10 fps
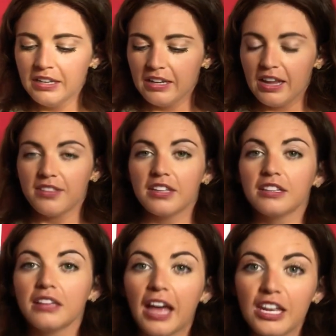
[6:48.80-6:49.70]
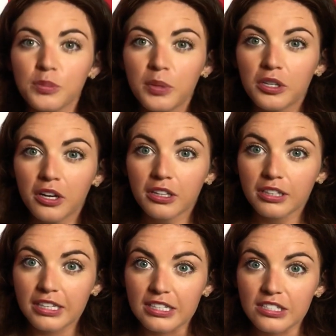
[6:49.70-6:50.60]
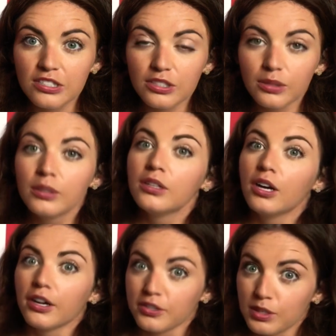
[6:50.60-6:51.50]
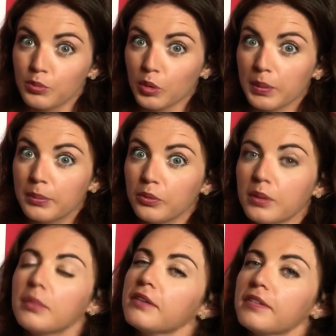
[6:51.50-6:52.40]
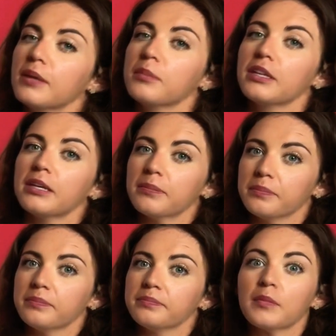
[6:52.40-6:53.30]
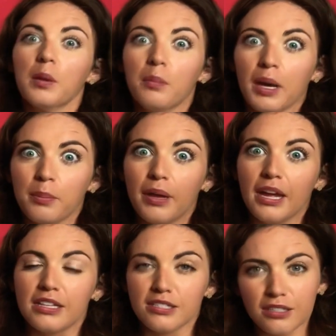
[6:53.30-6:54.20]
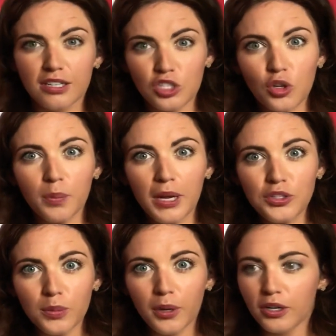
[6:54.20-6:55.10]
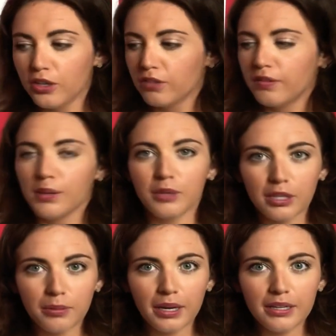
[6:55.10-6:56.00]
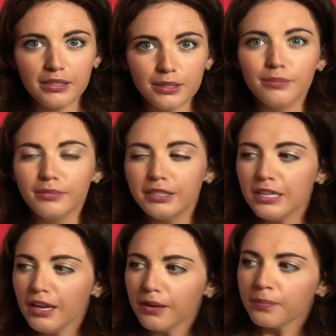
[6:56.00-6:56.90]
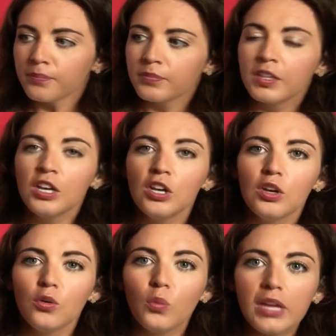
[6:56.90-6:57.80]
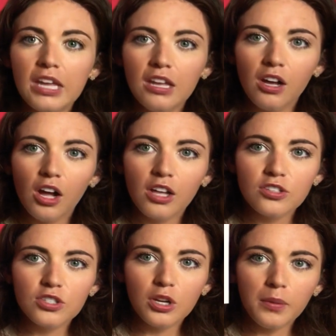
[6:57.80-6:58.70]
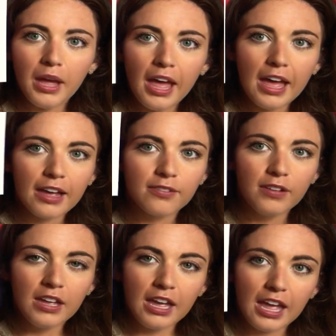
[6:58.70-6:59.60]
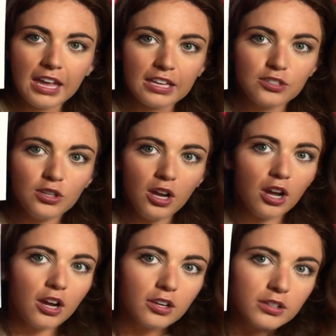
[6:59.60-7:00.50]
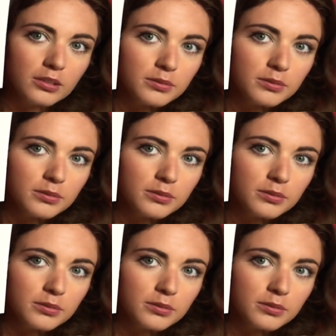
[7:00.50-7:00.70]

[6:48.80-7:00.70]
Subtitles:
And then last but not least are some more people in my family. My pets, because your pets are part of your family, right? Yeah. We also have a dog.